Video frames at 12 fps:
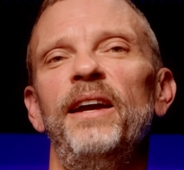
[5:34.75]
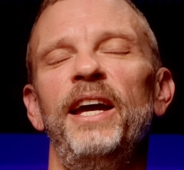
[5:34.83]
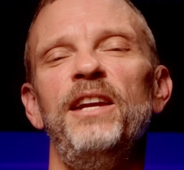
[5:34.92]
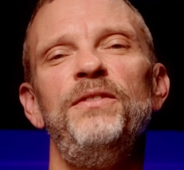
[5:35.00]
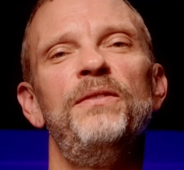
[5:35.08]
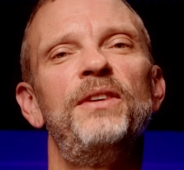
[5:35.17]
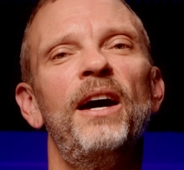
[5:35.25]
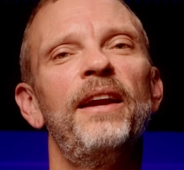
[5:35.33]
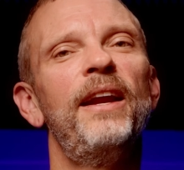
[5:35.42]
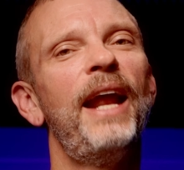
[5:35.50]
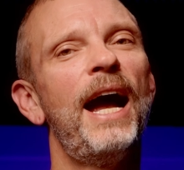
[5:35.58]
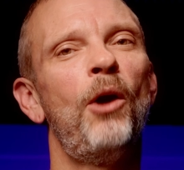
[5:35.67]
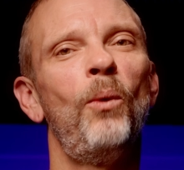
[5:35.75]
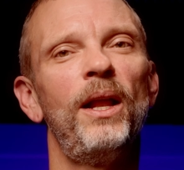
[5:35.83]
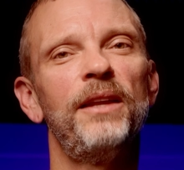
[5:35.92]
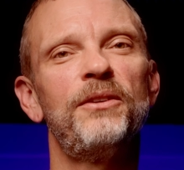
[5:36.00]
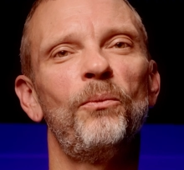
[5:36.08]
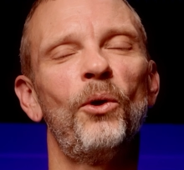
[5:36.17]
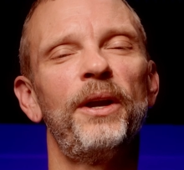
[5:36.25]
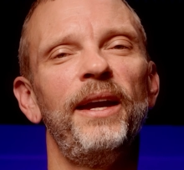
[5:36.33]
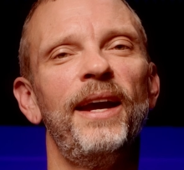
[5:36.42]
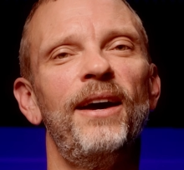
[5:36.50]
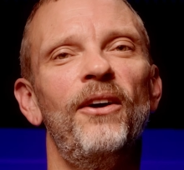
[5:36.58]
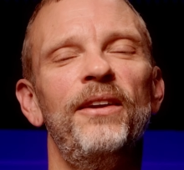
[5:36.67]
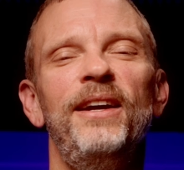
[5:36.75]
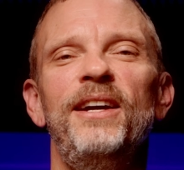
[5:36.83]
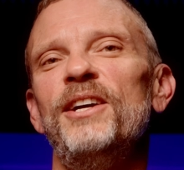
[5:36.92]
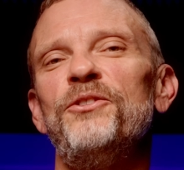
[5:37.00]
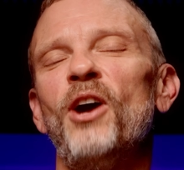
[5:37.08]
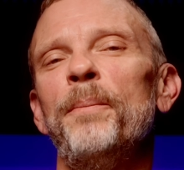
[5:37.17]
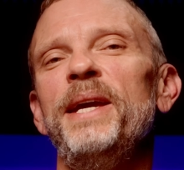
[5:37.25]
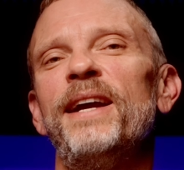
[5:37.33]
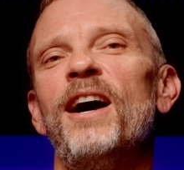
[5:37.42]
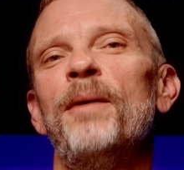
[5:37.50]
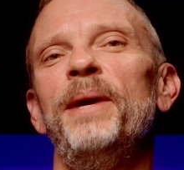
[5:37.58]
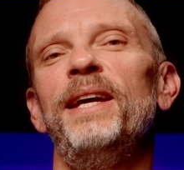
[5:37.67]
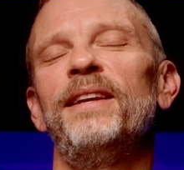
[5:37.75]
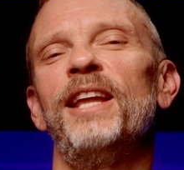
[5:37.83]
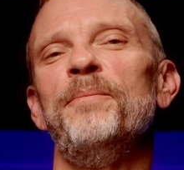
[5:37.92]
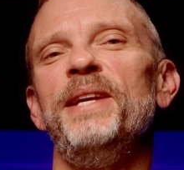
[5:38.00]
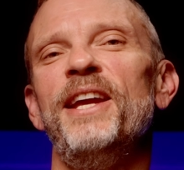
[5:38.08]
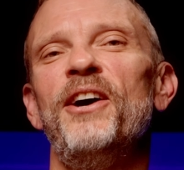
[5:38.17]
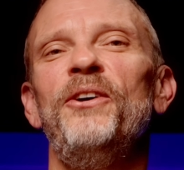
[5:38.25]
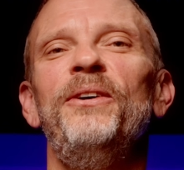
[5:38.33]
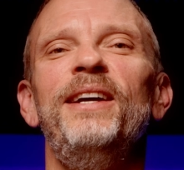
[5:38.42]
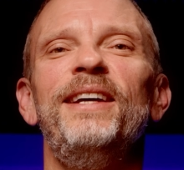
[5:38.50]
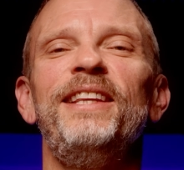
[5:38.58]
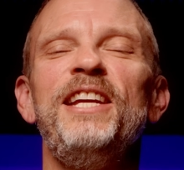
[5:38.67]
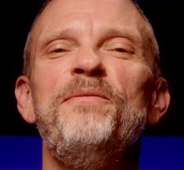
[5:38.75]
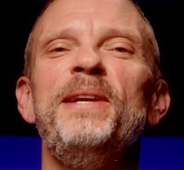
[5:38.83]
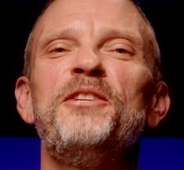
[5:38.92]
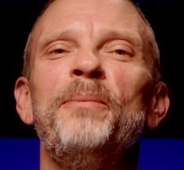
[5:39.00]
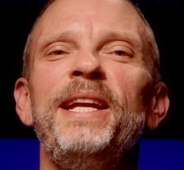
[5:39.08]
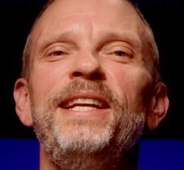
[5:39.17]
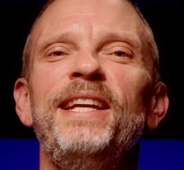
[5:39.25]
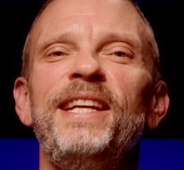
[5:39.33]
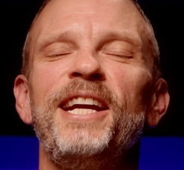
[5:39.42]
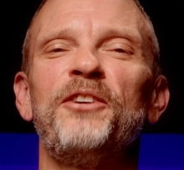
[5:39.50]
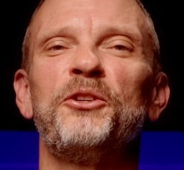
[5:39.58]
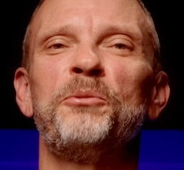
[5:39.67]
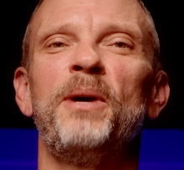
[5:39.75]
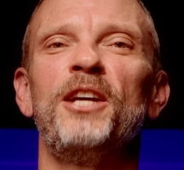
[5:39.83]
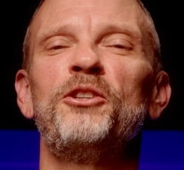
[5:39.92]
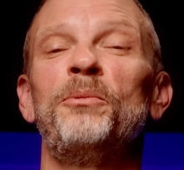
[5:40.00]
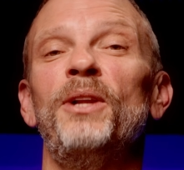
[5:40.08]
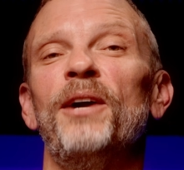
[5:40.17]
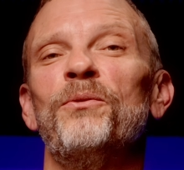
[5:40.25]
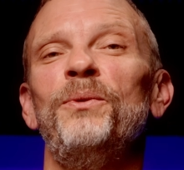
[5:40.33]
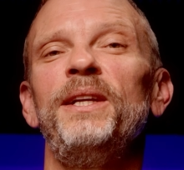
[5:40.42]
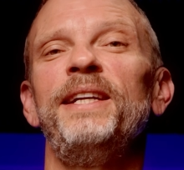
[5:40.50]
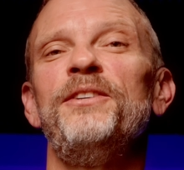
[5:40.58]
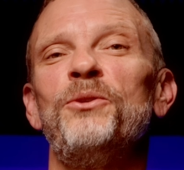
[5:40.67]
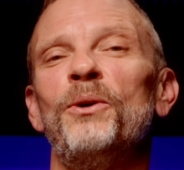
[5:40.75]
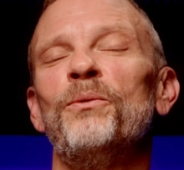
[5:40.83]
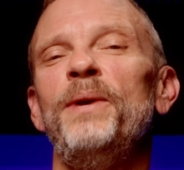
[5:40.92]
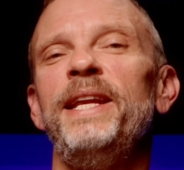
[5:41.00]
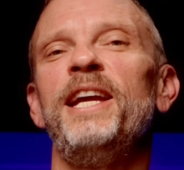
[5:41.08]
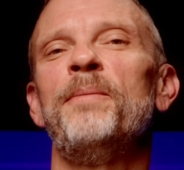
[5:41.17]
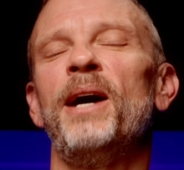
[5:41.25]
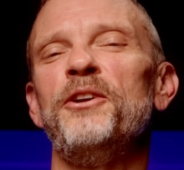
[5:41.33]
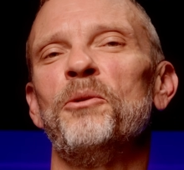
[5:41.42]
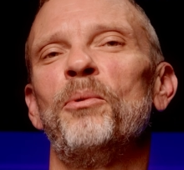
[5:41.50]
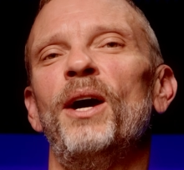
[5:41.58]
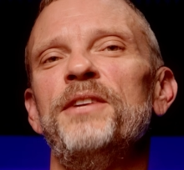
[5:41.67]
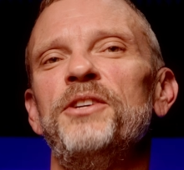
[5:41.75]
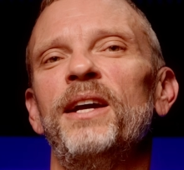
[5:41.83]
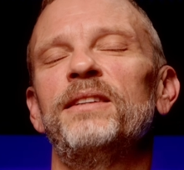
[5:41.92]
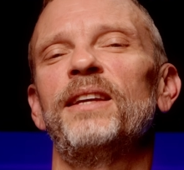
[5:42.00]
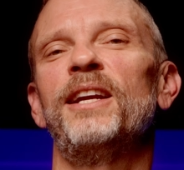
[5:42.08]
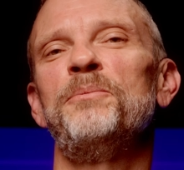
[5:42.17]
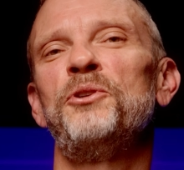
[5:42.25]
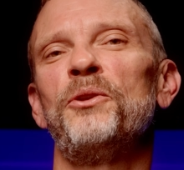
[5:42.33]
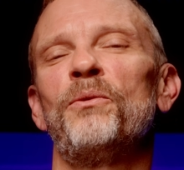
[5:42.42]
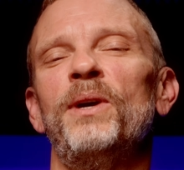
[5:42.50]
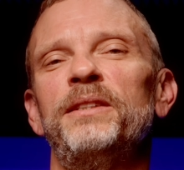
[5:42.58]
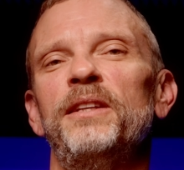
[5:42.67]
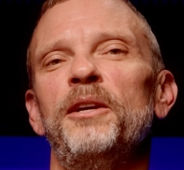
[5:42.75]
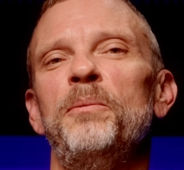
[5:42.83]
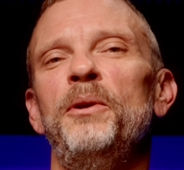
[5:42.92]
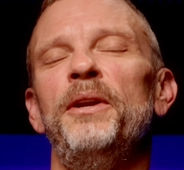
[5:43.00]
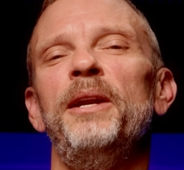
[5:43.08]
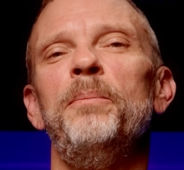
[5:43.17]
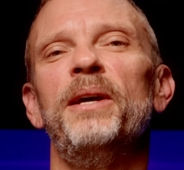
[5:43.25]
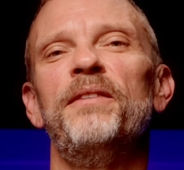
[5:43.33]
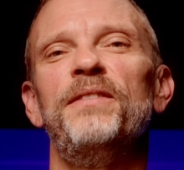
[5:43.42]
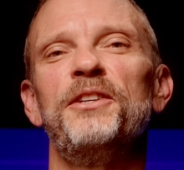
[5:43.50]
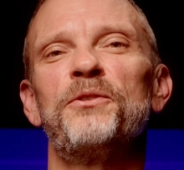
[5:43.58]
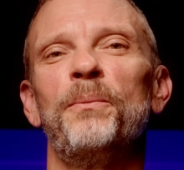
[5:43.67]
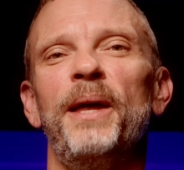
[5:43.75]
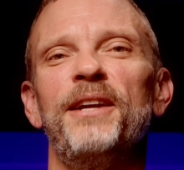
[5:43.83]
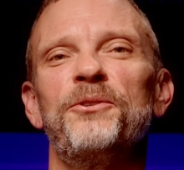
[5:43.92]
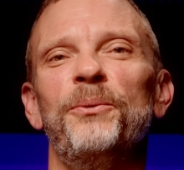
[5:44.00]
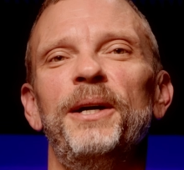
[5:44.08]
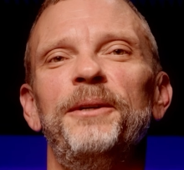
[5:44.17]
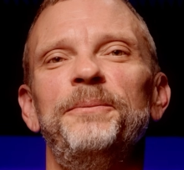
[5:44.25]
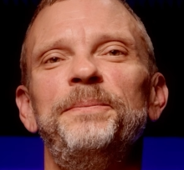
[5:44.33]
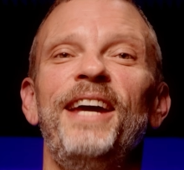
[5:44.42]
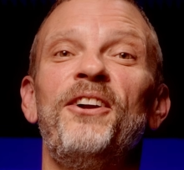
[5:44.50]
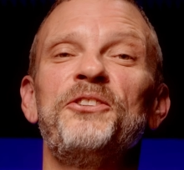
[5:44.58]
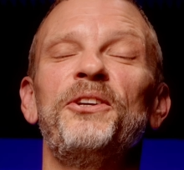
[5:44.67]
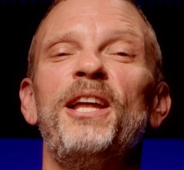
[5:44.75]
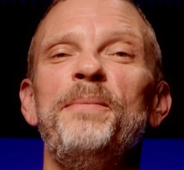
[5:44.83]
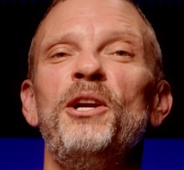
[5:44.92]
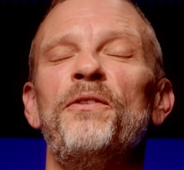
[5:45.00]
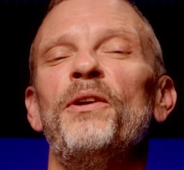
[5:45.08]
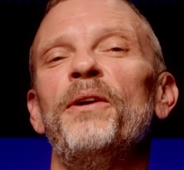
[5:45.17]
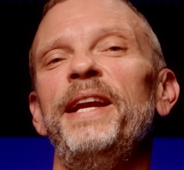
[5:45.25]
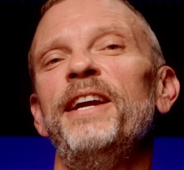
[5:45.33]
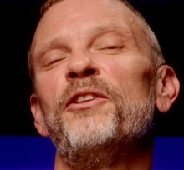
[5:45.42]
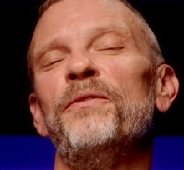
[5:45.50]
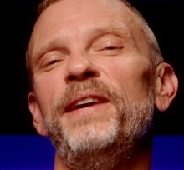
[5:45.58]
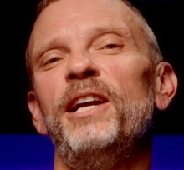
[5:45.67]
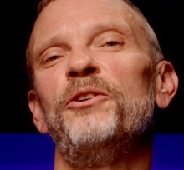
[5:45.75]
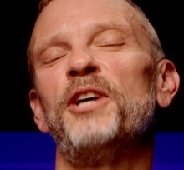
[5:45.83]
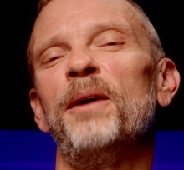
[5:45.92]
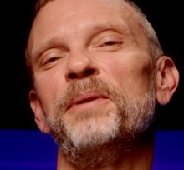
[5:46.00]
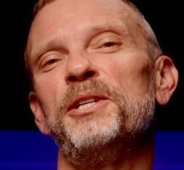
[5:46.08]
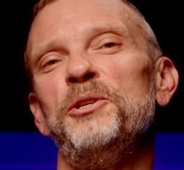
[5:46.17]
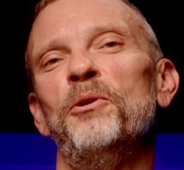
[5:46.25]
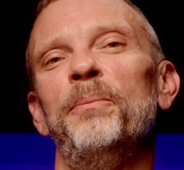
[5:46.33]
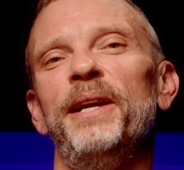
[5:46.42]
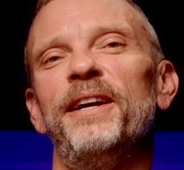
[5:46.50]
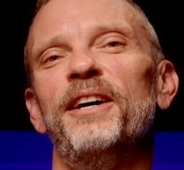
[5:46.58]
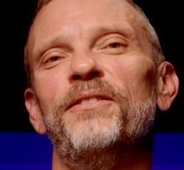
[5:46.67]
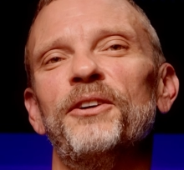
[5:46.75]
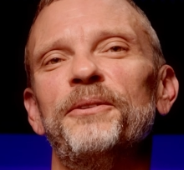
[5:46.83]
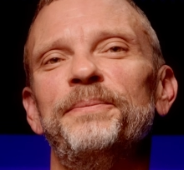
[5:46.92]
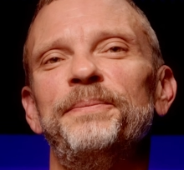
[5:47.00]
And if you've done it, how well is it working out? Drop me a comment and let me know. Leave me as many details as possible. I really enjoy reading about your projects, and I'm sure the rest of the community benefits from that as well. And also let me know if there are any other video topics you want me to cover.